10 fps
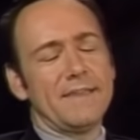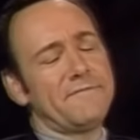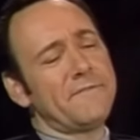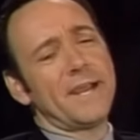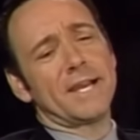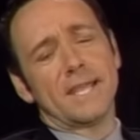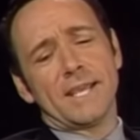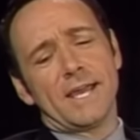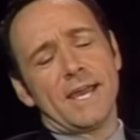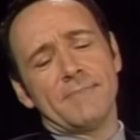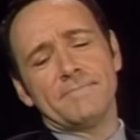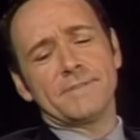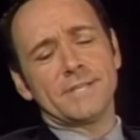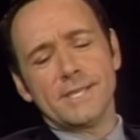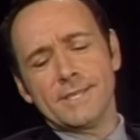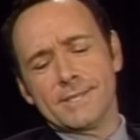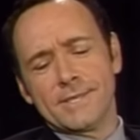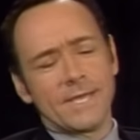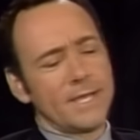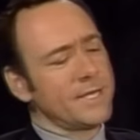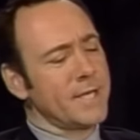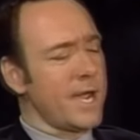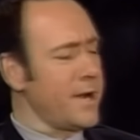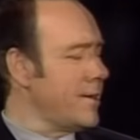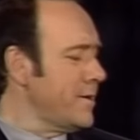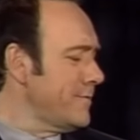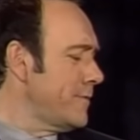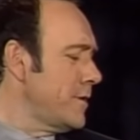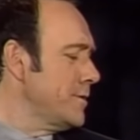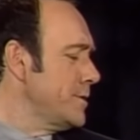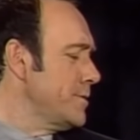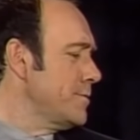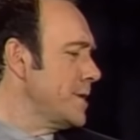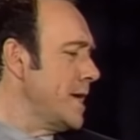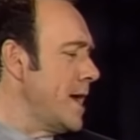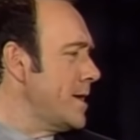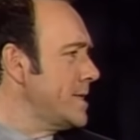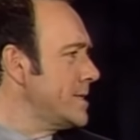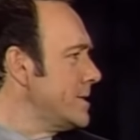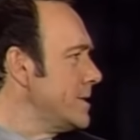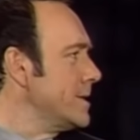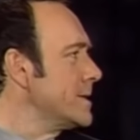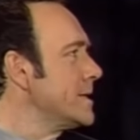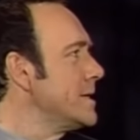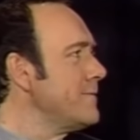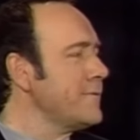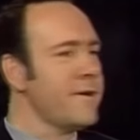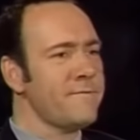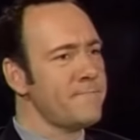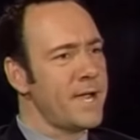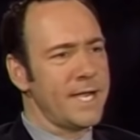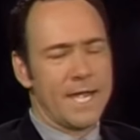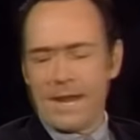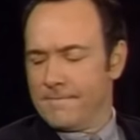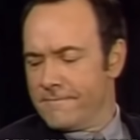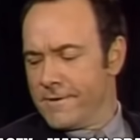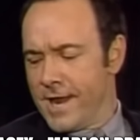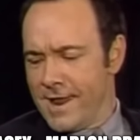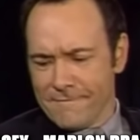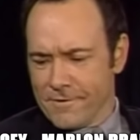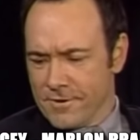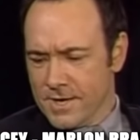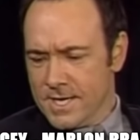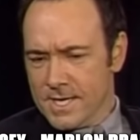and frankly, I'm just sick and tired of all you cats just living off my name forever.